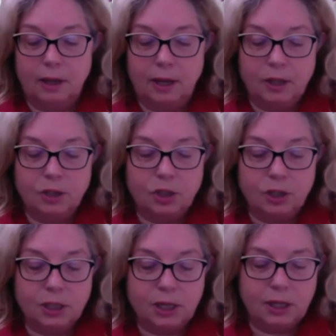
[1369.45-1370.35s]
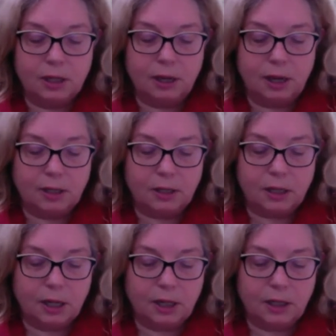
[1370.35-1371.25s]
and just get it a
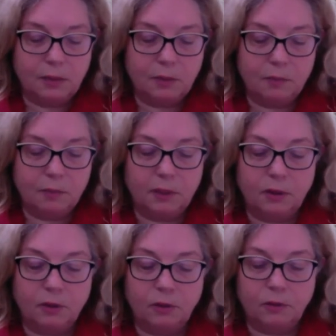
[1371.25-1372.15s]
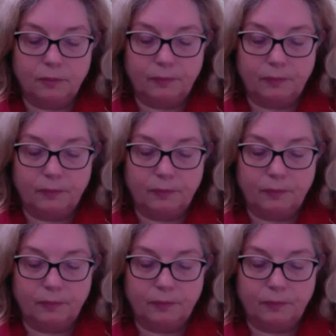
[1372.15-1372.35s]
tiny bit bigger